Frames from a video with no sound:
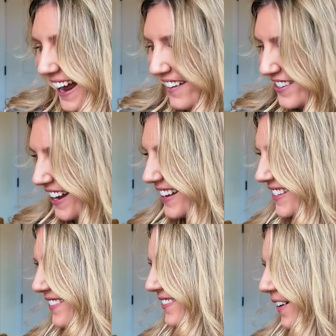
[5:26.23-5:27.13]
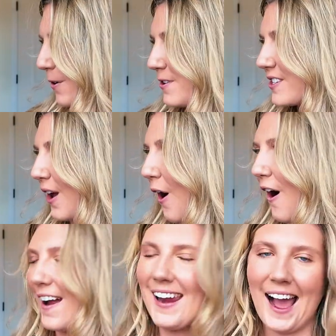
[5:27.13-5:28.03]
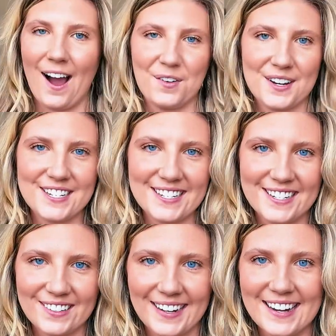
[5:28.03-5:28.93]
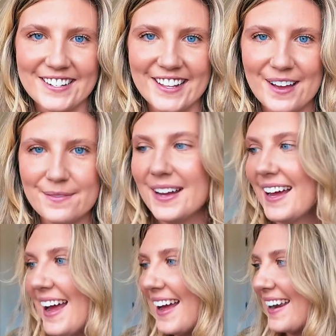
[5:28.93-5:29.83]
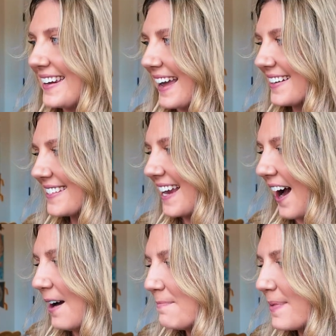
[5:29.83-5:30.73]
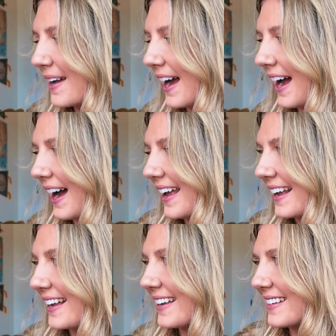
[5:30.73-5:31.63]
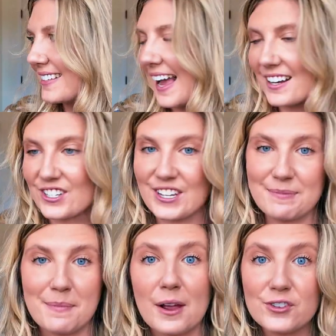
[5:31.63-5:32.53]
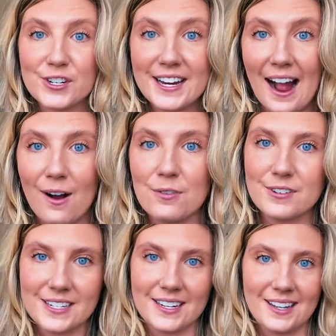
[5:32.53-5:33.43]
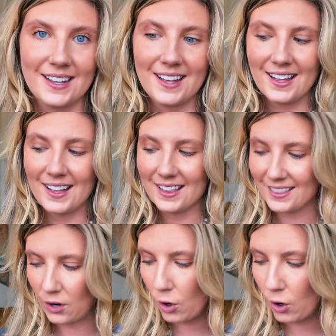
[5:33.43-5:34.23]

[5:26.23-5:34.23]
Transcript: gonna have you guys vote on how we should arrange them. Next up is actually measuring out the